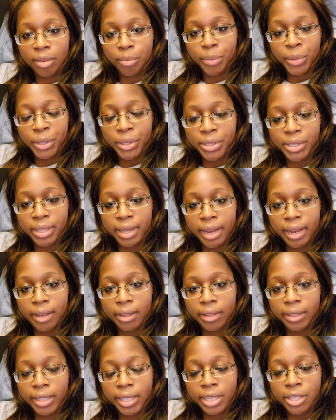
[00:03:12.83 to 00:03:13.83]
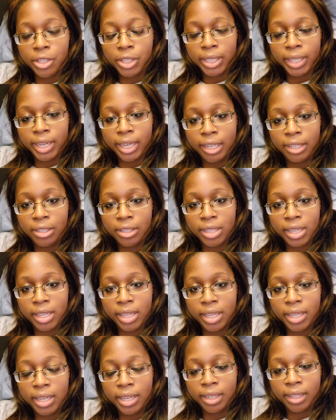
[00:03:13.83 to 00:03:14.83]
personality change. They
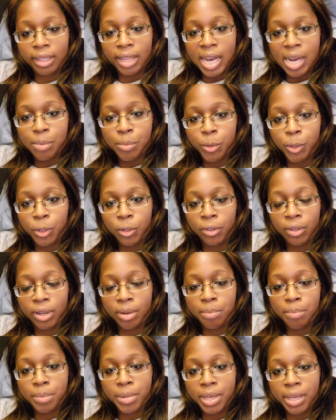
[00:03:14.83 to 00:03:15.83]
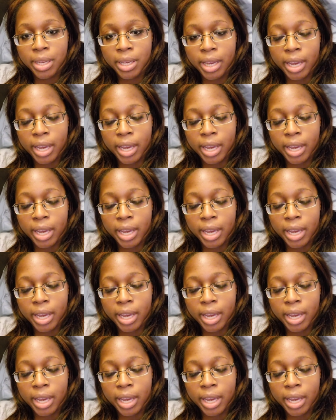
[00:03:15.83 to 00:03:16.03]
can get a lot more grumpy,